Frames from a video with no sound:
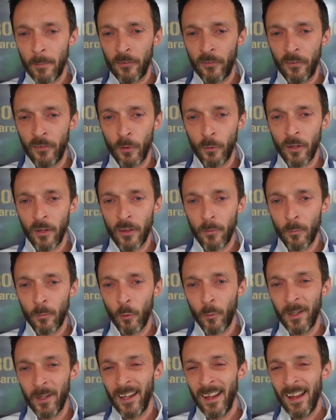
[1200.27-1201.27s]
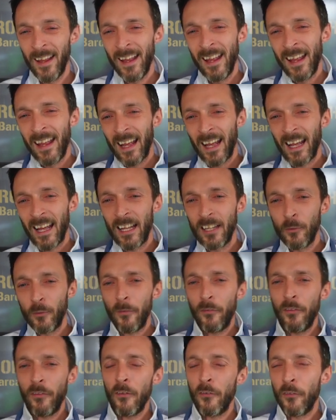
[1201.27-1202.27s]
midfield at the moment. And
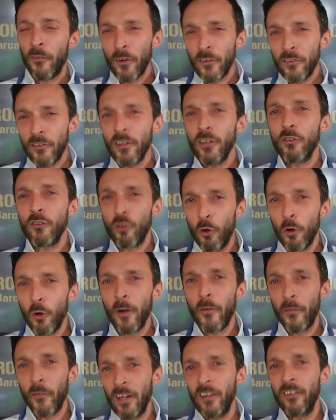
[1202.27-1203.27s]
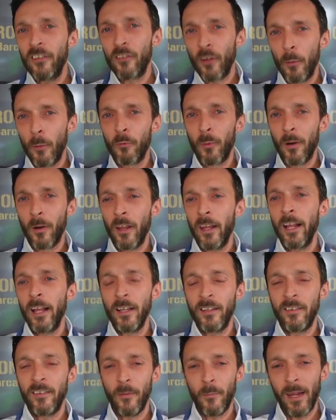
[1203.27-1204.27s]
with the first 2 or 3 subs we're
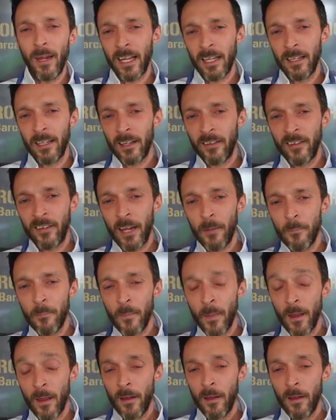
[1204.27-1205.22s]
likely to make in this game,